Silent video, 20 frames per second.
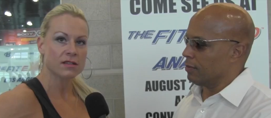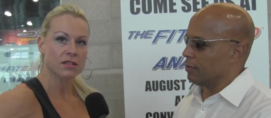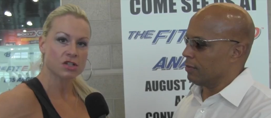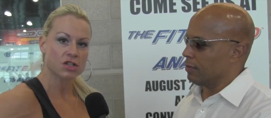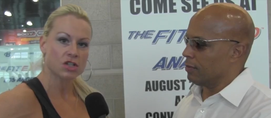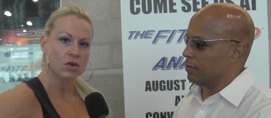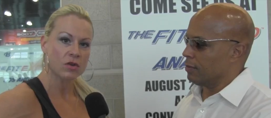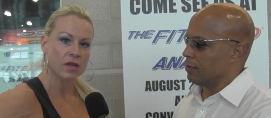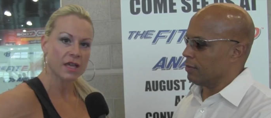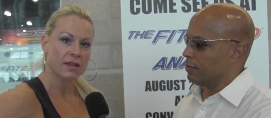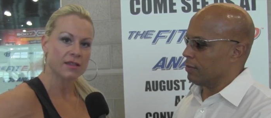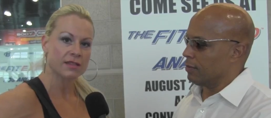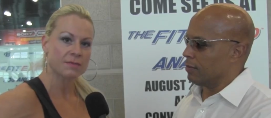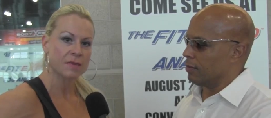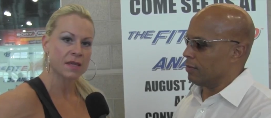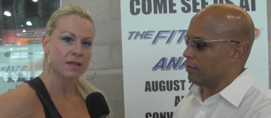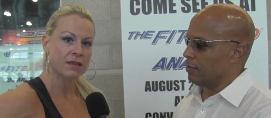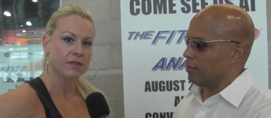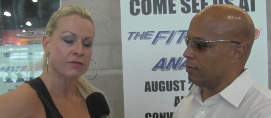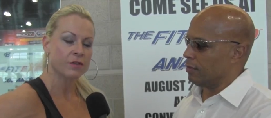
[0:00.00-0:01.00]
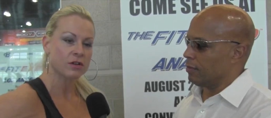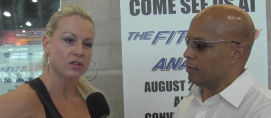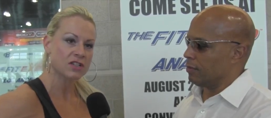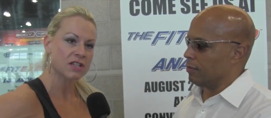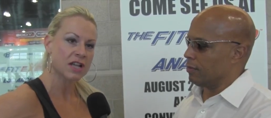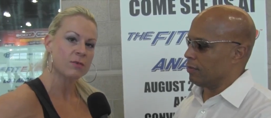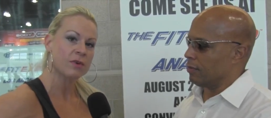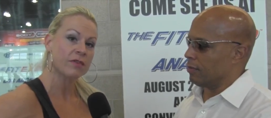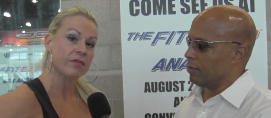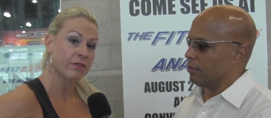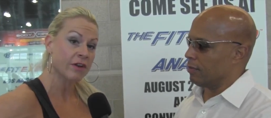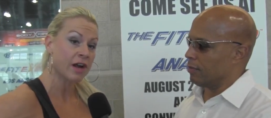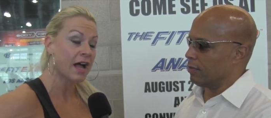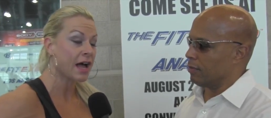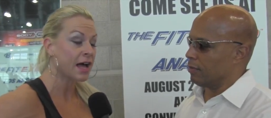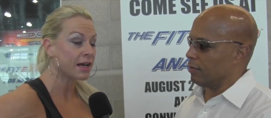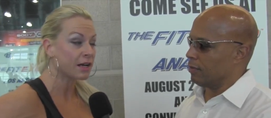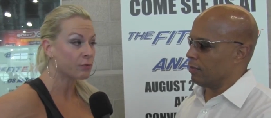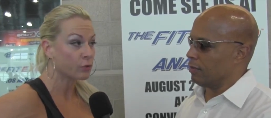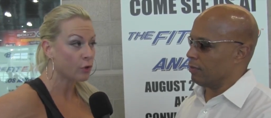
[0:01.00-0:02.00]
Speaker 1: to showcase, being the first time we've ever
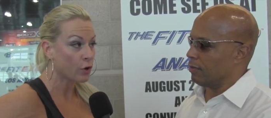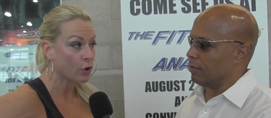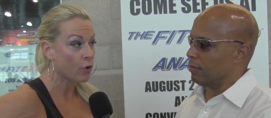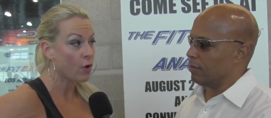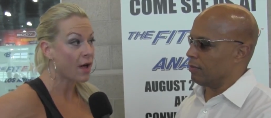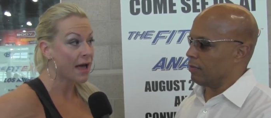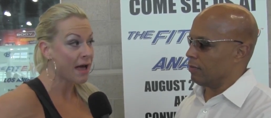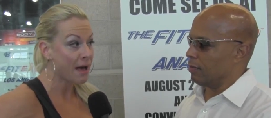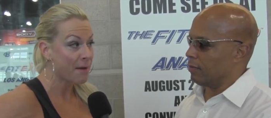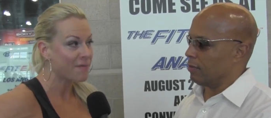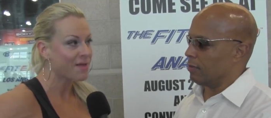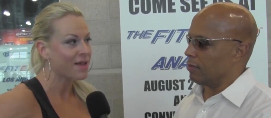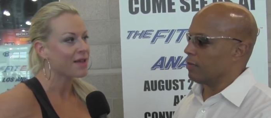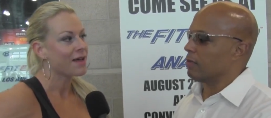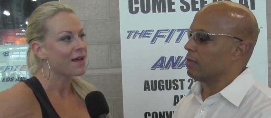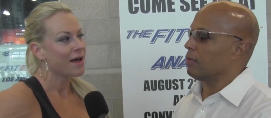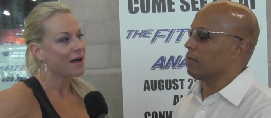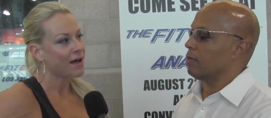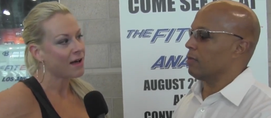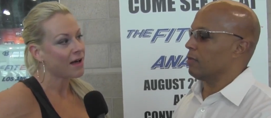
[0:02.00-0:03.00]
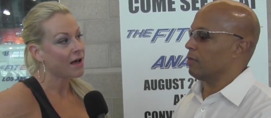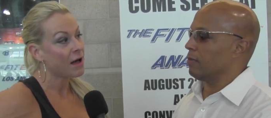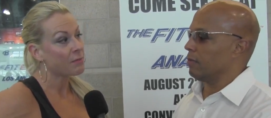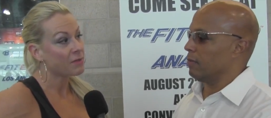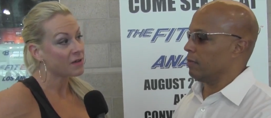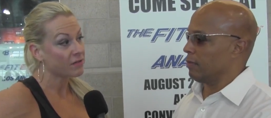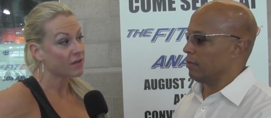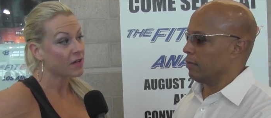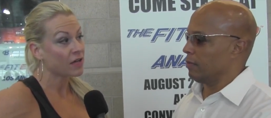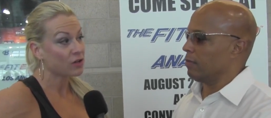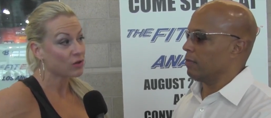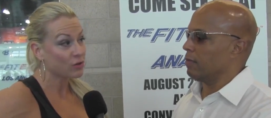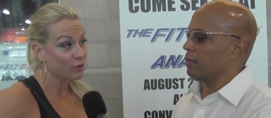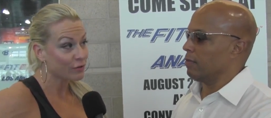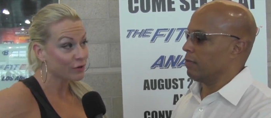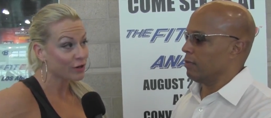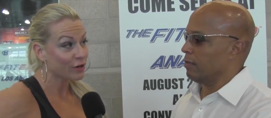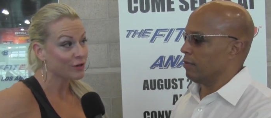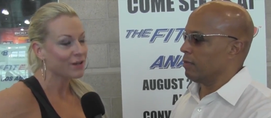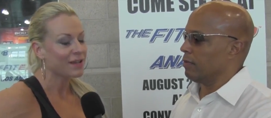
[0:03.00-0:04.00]
had a pro am uh, up in
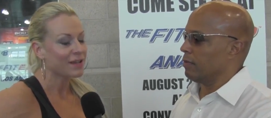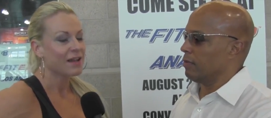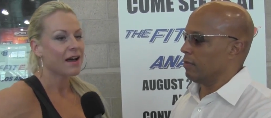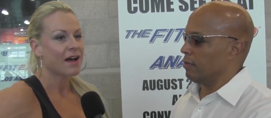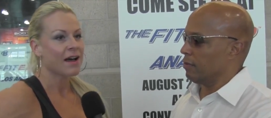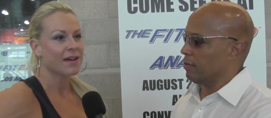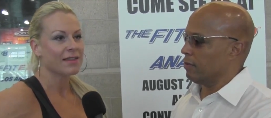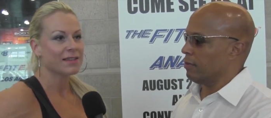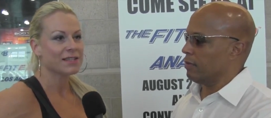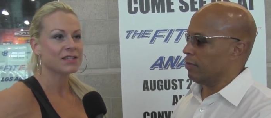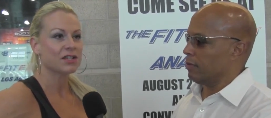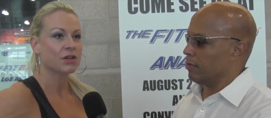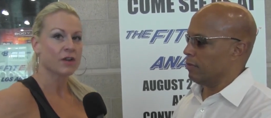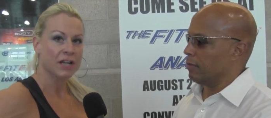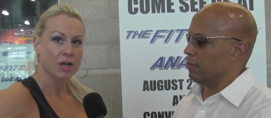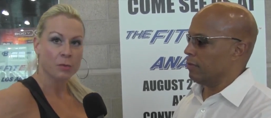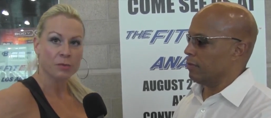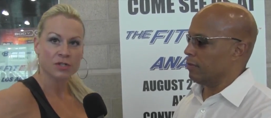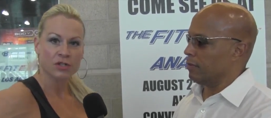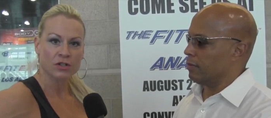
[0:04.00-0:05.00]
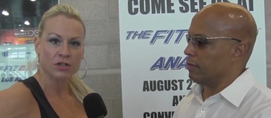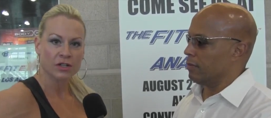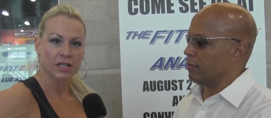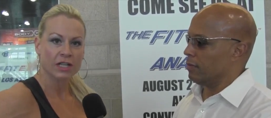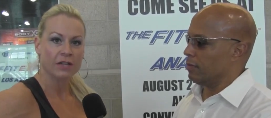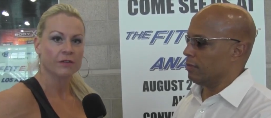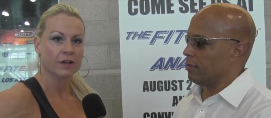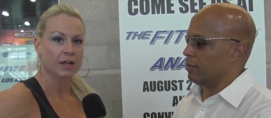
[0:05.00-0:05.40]
Vancouver. Uh, this is a great opportunity for